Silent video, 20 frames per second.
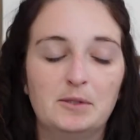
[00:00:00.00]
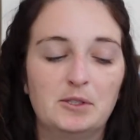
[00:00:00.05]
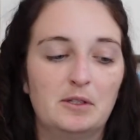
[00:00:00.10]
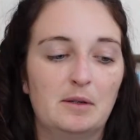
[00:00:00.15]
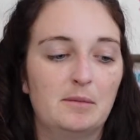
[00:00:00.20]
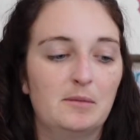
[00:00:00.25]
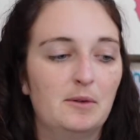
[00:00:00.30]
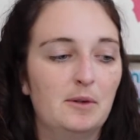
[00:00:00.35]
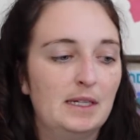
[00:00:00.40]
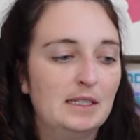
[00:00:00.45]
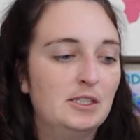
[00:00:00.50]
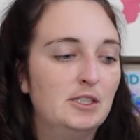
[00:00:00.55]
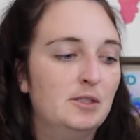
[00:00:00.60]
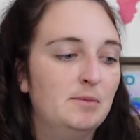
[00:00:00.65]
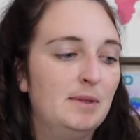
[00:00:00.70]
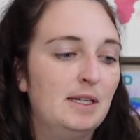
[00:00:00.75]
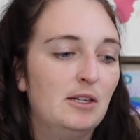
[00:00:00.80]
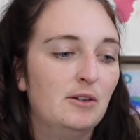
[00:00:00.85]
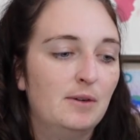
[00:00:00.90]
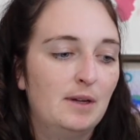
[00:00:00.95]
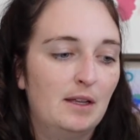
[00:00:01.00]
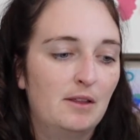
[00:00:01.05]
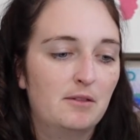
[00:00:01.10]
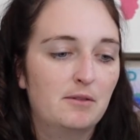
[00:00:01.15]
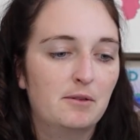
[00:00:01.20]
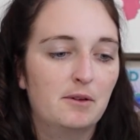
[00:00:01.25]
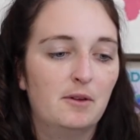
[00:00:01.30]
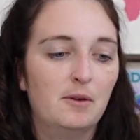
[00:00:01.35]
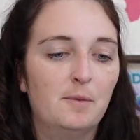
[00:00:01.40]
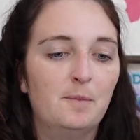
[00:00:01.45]
So I'm going to be going
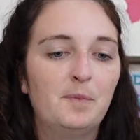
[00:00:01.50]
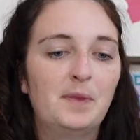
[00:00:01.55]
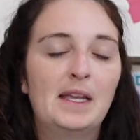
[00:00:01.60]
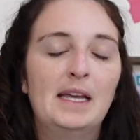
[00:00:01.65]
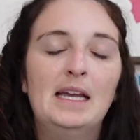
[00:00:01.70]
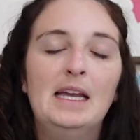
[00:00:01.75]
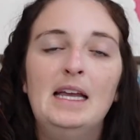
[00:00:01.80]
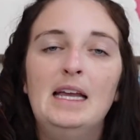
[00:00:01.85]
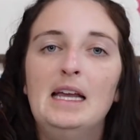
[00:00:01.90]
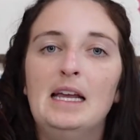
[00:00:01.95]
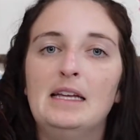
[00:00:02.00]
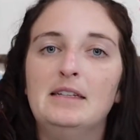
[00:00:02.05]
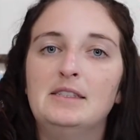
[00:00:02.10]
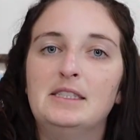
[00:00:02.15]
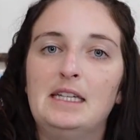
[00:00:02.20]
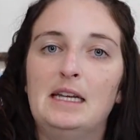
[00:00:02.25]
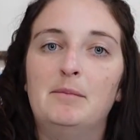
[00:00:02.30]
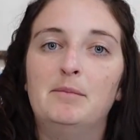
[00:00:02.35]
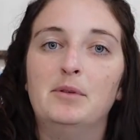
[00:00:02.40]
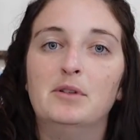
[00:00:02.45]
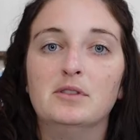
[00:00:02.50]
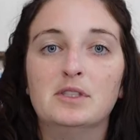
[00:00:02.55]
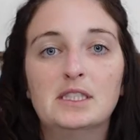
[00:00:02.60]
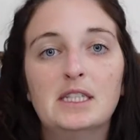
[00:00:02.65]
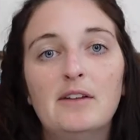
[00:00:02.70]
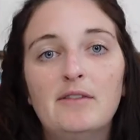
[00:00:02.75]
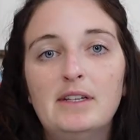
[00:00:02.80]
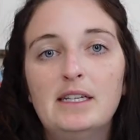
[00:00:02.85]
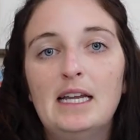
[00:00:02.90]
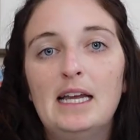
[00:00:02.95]
through a sample
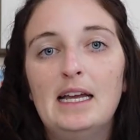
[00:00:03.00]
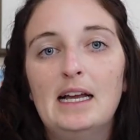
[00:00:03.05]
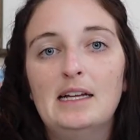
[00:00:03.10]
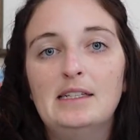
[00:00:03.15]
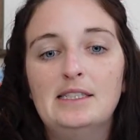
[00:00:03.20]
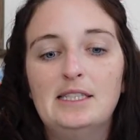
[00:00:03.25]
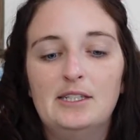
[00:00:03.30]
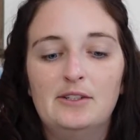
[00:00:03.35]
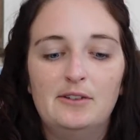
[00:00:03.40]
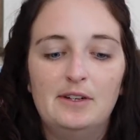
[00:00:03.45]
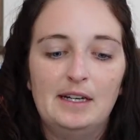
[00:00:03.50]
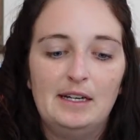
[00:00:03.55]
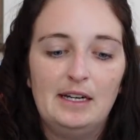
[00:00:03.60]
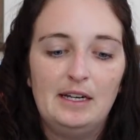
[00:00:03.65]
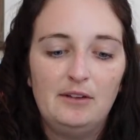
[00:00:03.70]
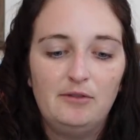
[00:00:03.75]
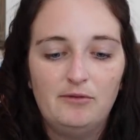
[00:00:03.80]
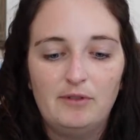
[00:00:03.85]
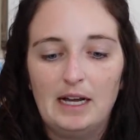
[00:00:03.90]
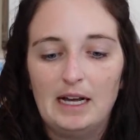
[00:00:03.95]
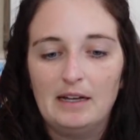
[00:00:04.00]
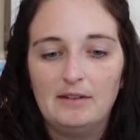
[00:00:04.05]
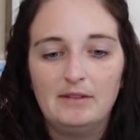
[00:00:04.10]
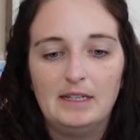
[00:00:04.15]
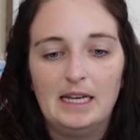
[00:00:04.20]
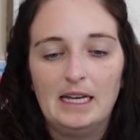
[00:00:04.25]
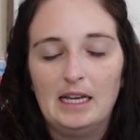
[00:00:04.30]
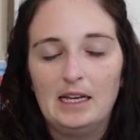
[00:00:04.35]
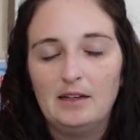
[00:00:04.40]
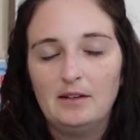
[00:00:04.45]
7-day itinerary,
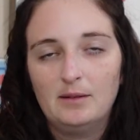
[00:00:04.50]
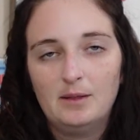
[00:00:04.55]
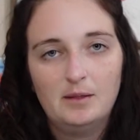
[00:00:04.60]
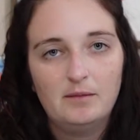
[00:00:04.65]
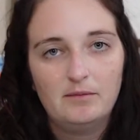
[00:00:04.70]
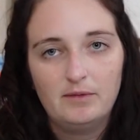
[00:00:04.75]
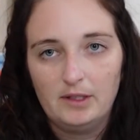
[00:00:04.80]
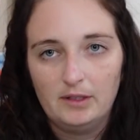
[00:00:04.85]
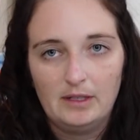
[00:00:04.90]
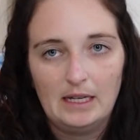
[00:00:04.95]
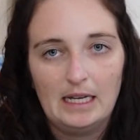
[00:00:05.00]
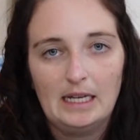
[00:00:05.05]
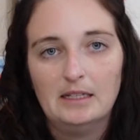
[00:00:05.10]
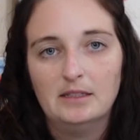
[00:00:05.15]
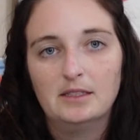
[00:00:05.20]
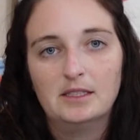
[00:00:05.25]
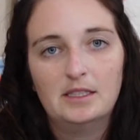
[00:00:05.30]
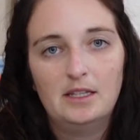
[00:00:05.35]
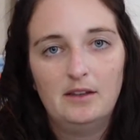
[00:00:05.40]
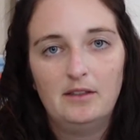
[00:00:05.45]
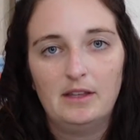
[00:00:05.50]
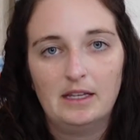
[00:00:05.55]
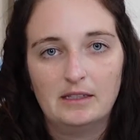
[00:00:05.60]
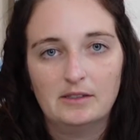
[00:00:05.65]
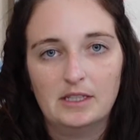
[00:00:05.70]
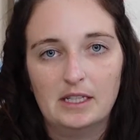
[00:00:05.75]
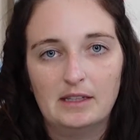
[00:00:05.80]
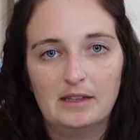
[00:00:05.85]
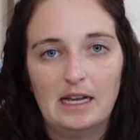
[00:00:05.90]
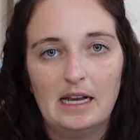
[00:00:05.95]
5-day, few days,
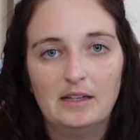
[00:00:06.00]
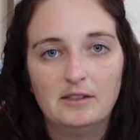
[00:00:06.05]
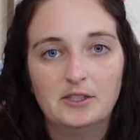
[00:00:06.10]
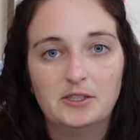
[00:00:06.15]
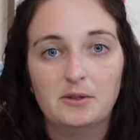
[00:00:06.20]
things like that.